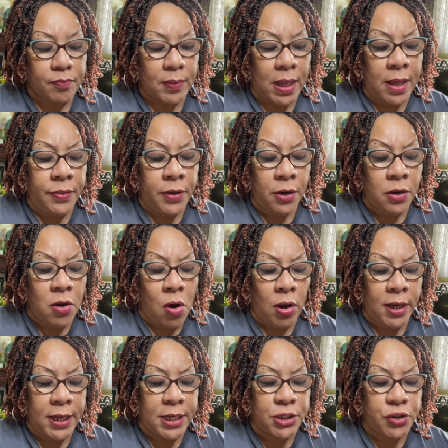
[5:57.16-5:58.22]
and they're
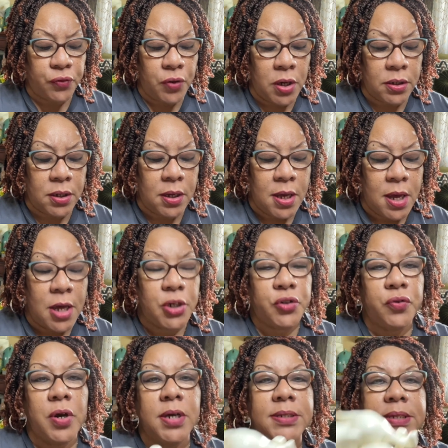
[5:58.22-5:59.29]
calling it
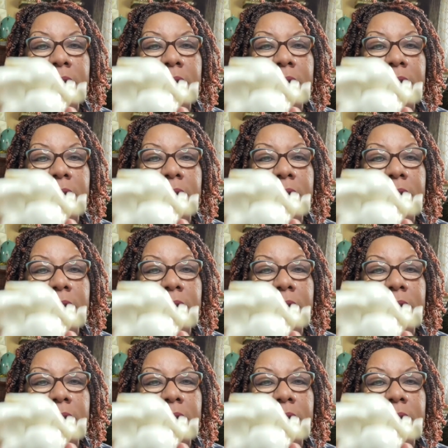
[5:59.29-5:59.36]
Trunks